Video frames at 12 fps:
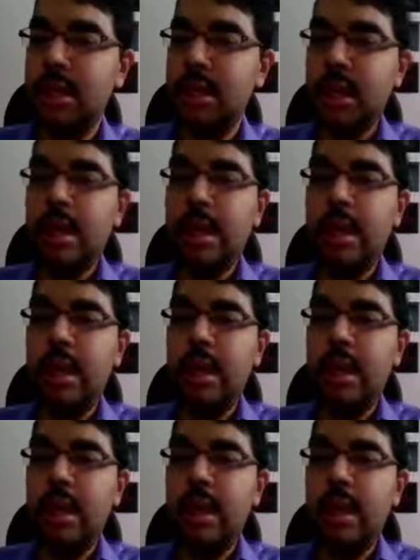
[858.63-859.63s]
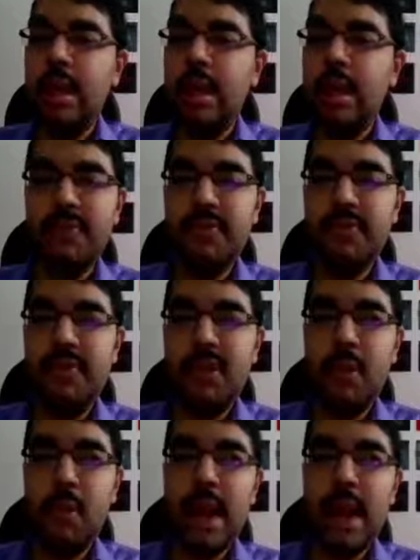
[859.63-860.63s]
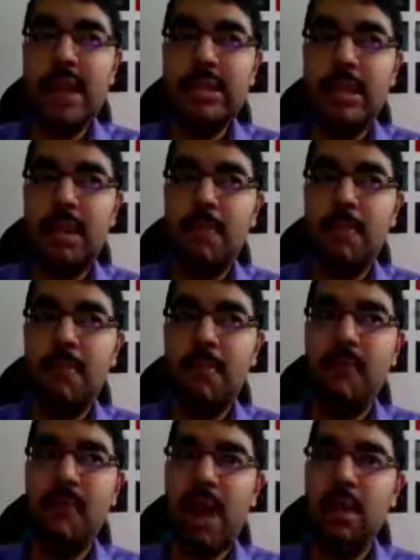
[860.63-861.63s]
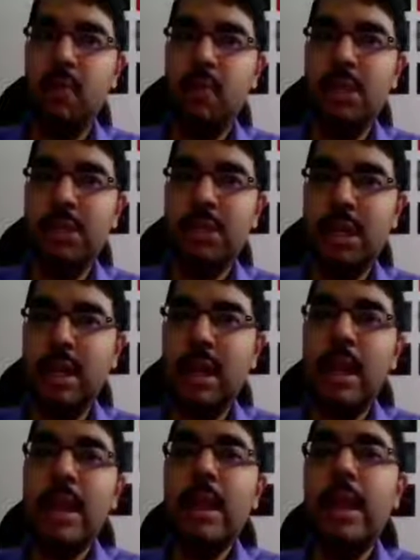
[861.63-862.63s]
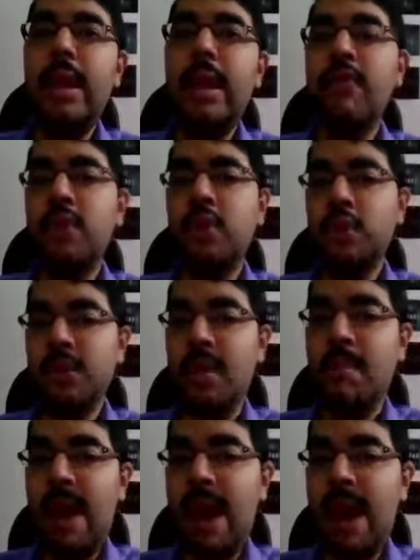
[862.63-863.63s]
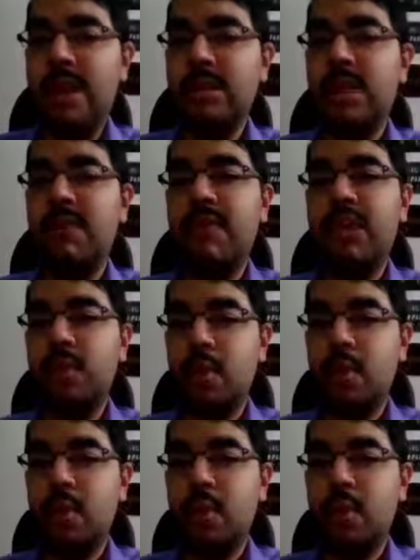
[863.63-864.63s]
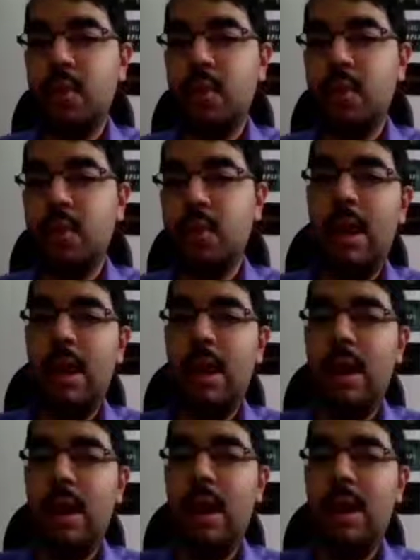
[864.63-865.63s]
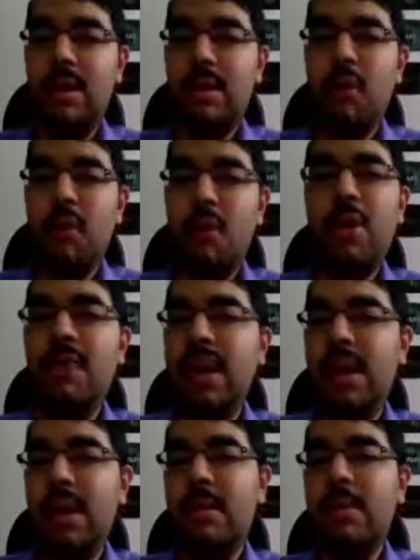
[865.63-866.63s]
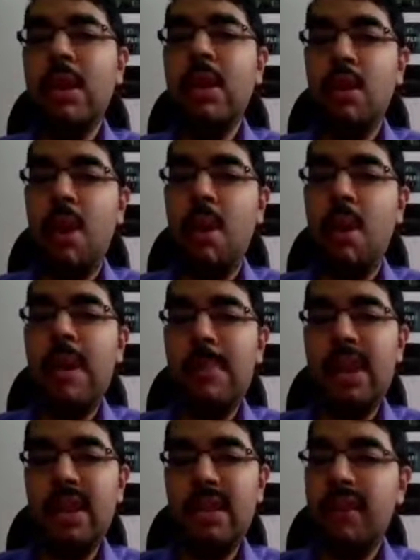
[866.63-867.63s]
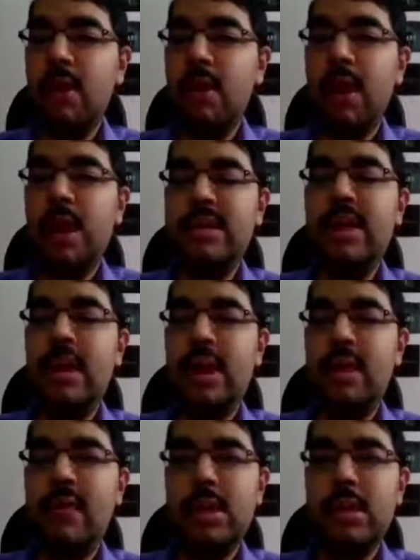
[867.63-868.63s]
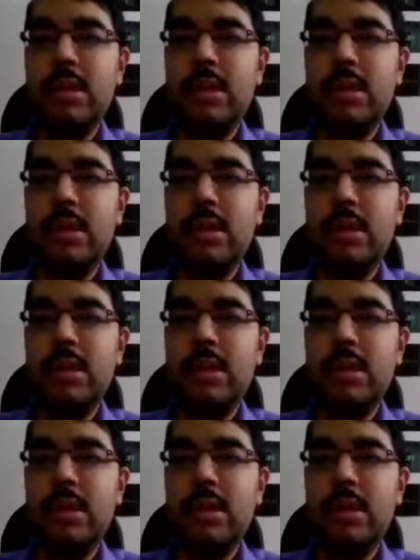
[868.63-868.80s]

Irrelevant speech means when you ask them one question, he gives you some answer which is totally unrelated. What we in commonplace we call as irrelevance.